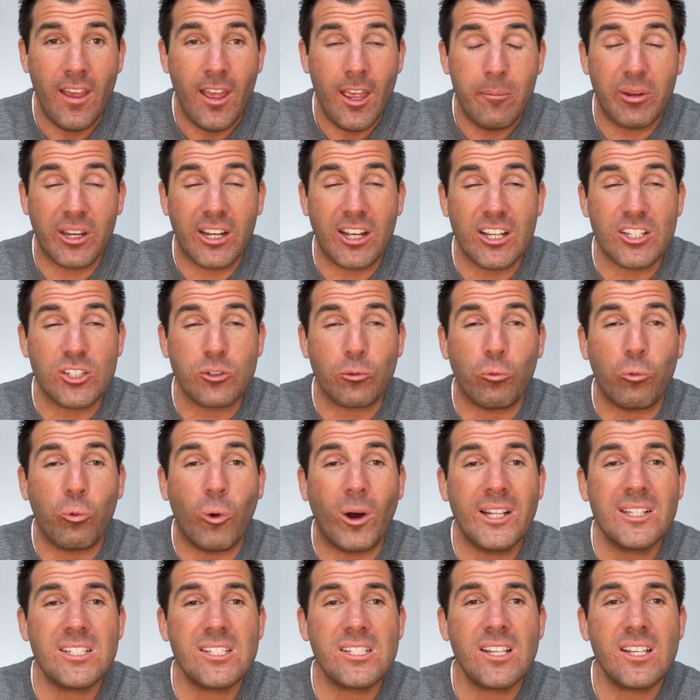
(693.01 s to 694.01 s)
Because
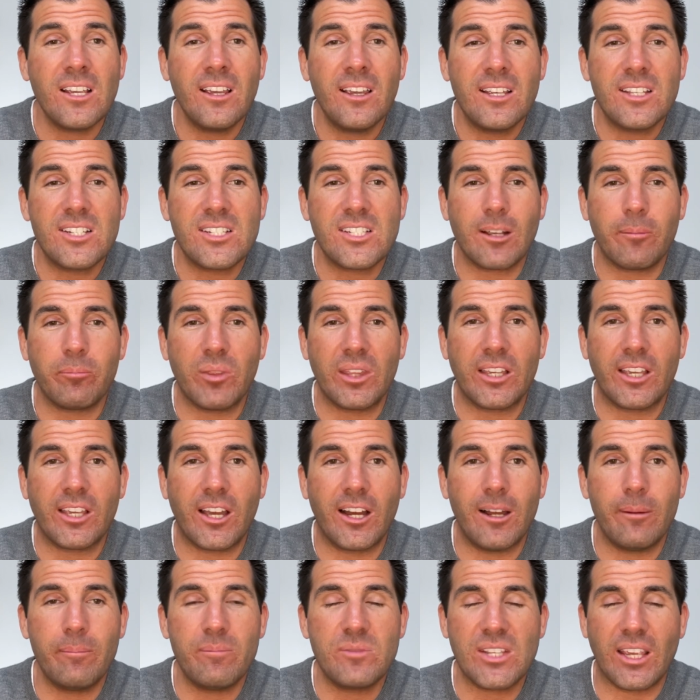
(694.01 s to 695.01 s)
once something
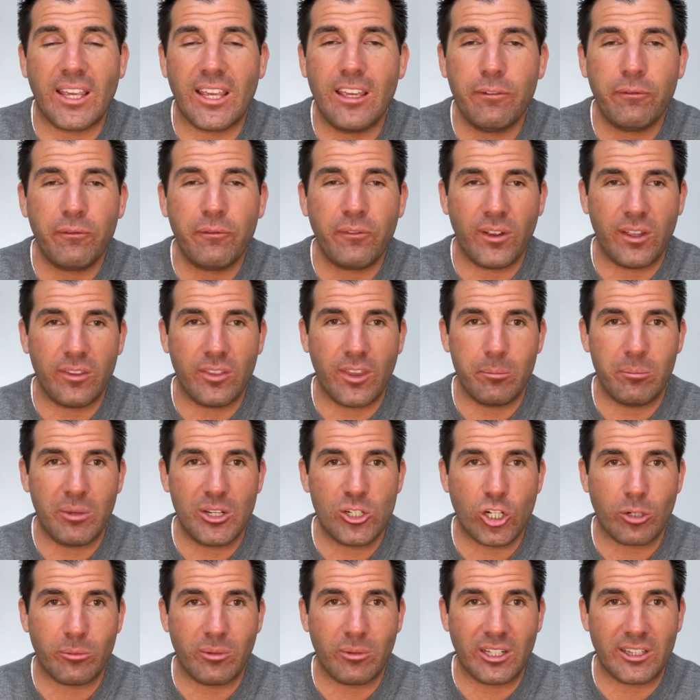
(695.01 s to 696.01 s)
comes, if the
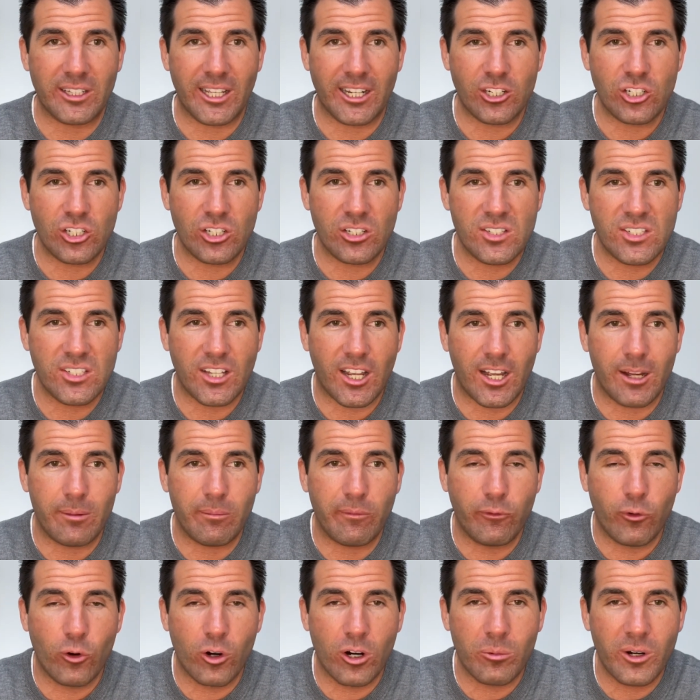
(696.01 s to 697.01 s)
midterm elections come
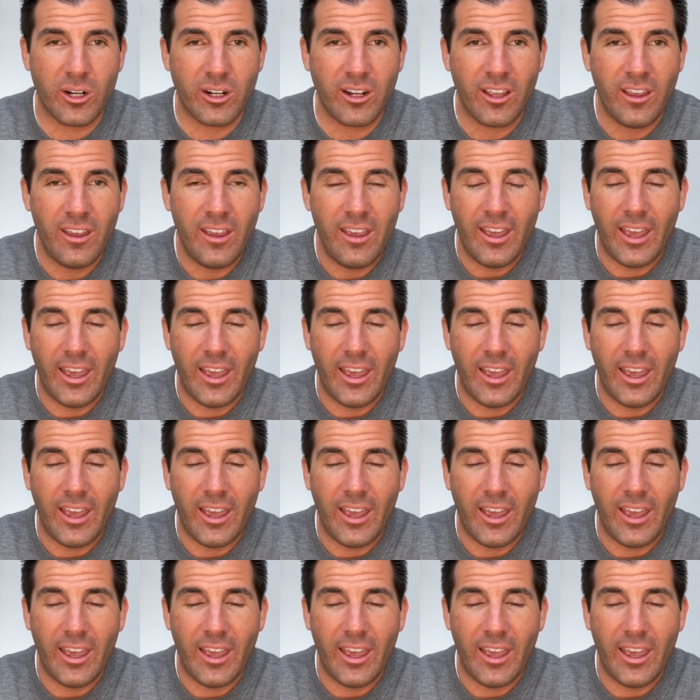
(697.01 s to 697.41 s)
forward,